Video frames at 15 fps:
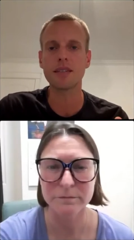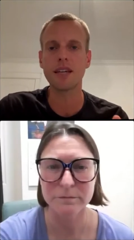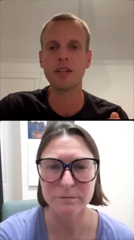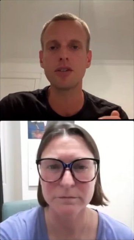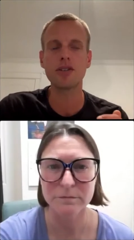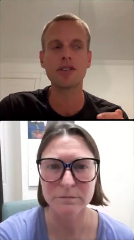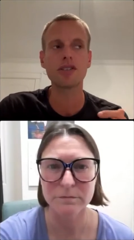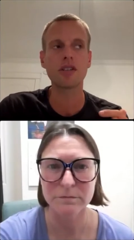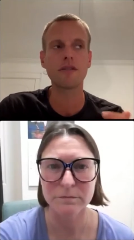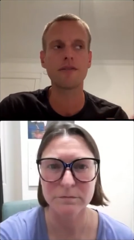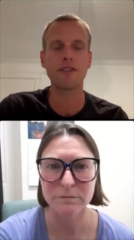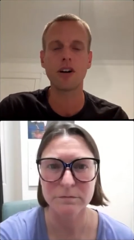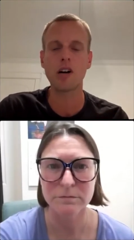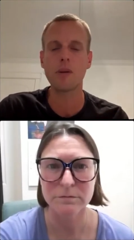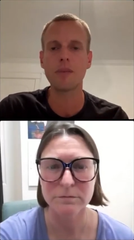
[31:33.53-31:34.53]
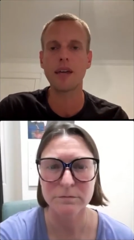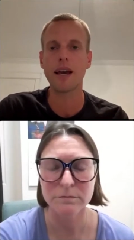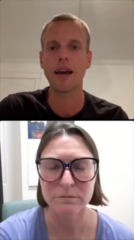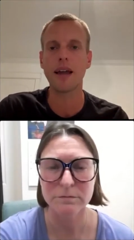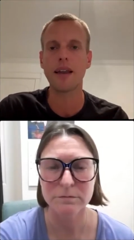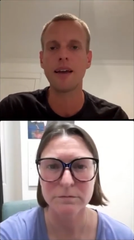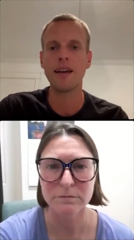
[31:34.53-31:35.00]
Speaker 1: Can you just confirm
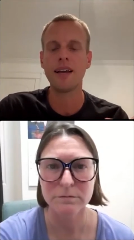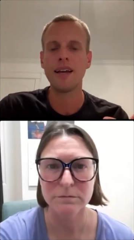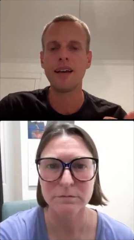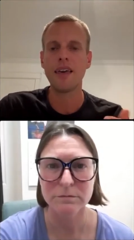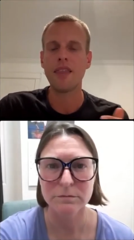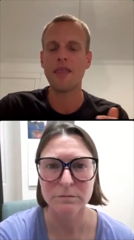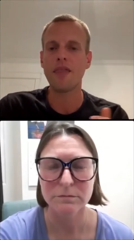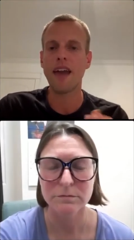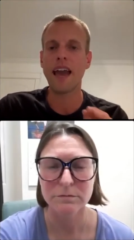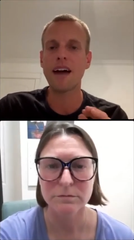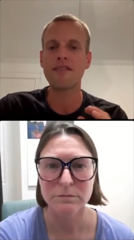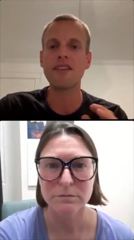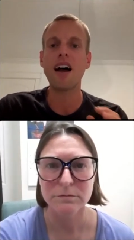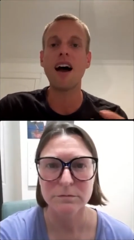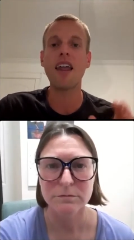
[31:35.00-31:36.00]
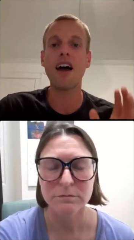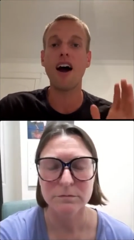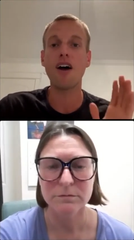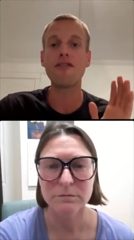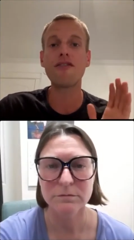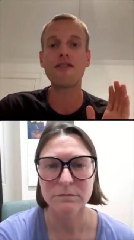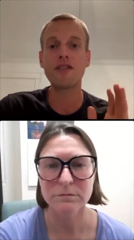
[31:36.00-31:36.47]
that they have not
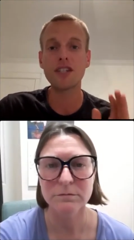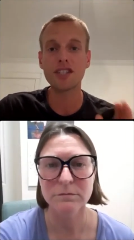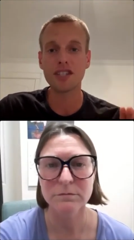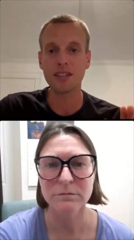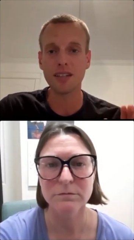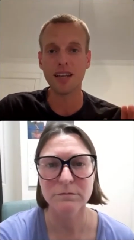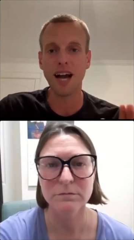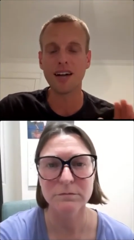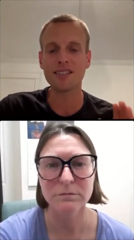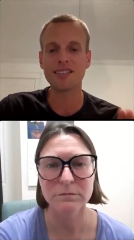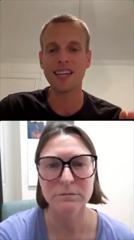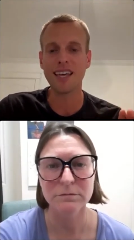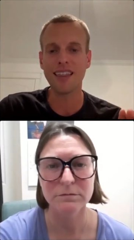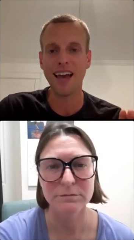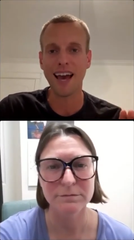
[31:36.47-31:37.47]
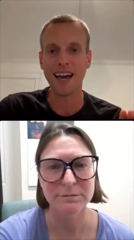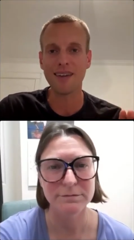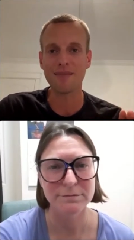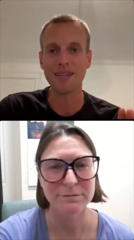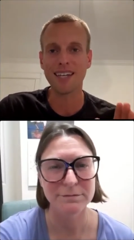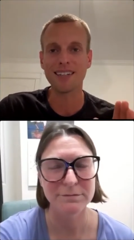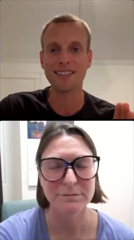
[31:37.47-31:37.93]
officially? I'll say that
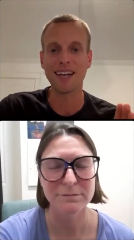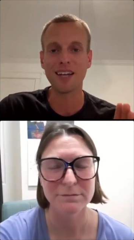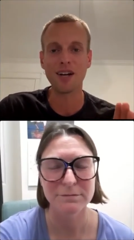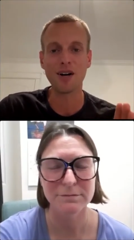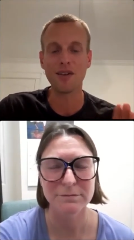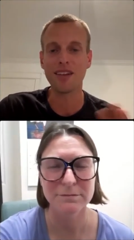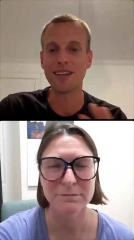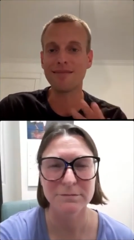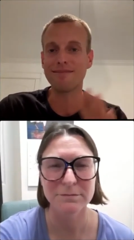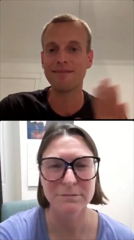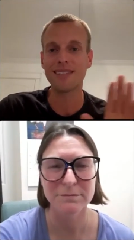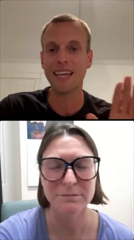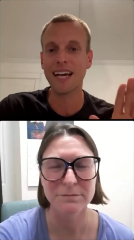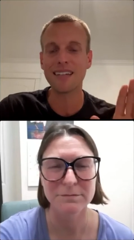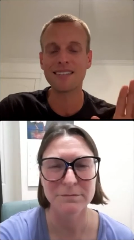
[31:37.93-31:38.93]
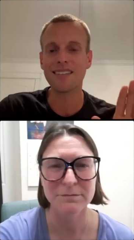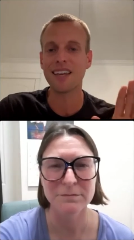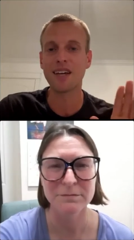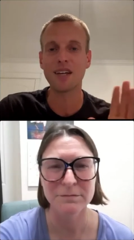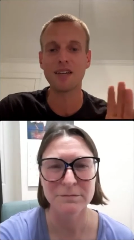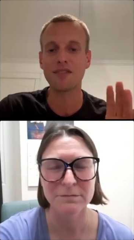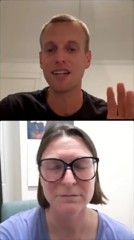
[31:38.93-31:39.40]
because I know that yes, they
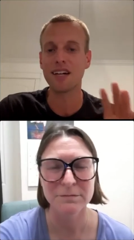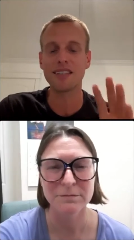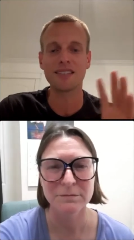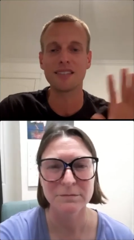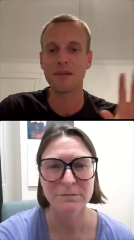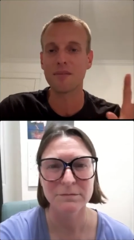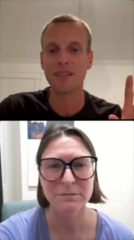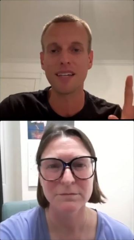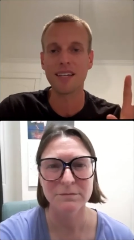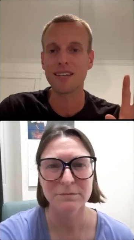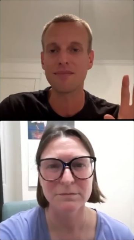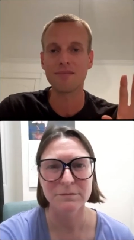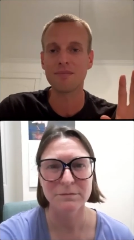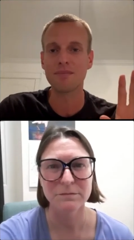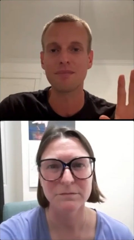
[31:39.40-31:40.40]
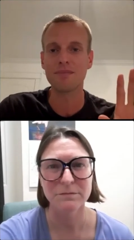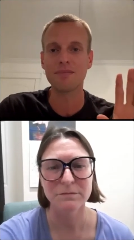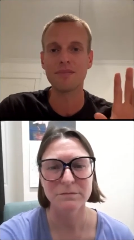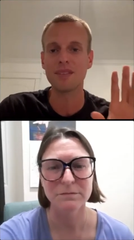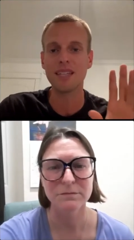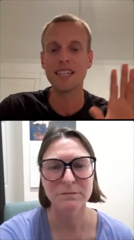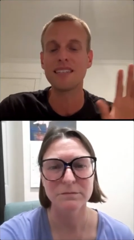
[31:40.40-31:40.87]
could have done something
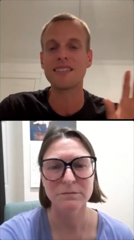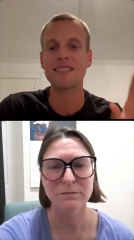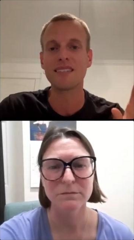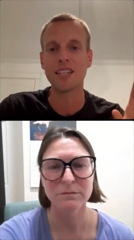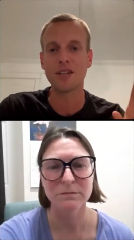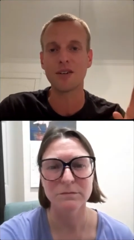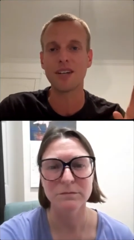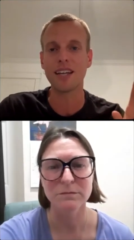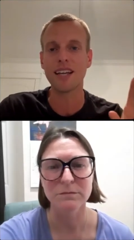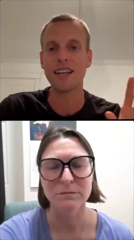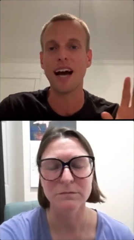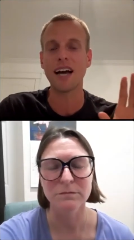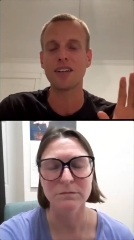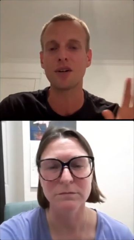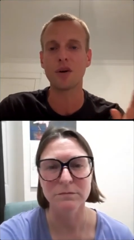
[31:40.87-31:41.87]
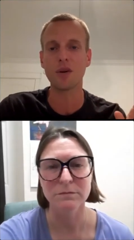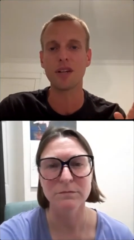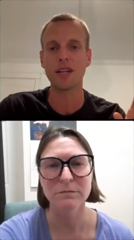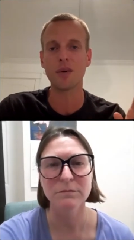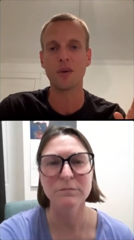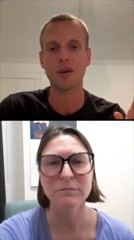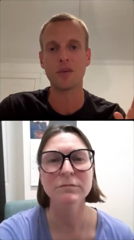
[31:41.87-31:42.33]
in secret and not told
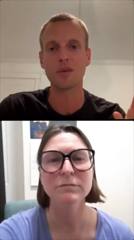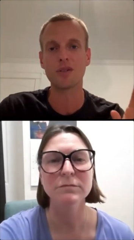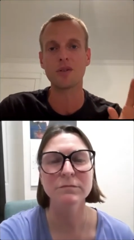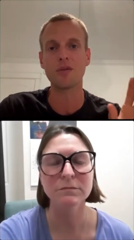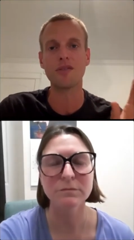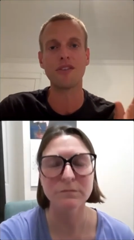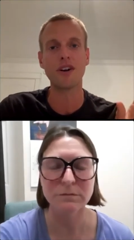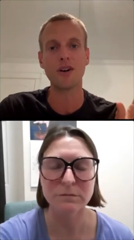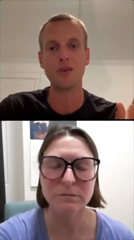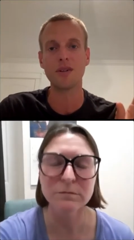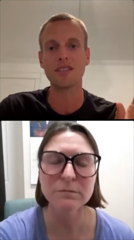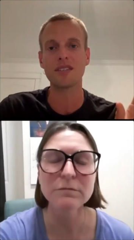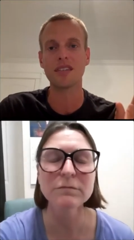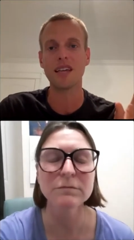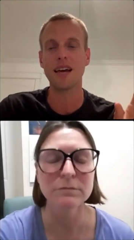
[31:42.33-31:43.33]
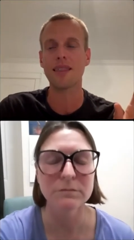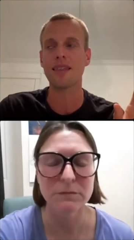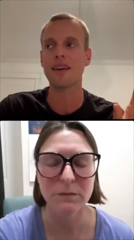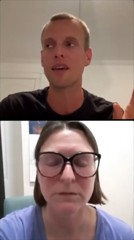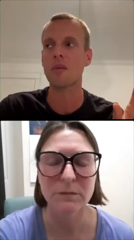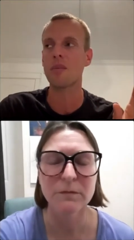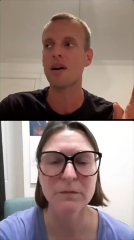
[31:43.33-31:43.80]
anyone, which would be very risky, I
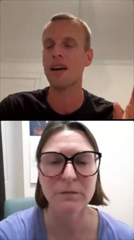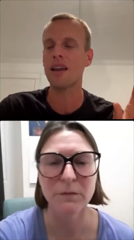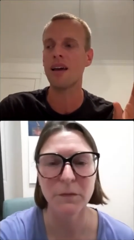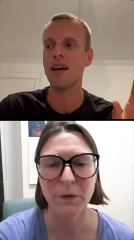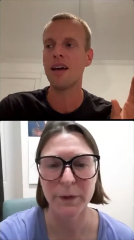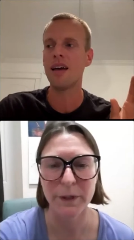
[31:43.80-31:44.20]
think. But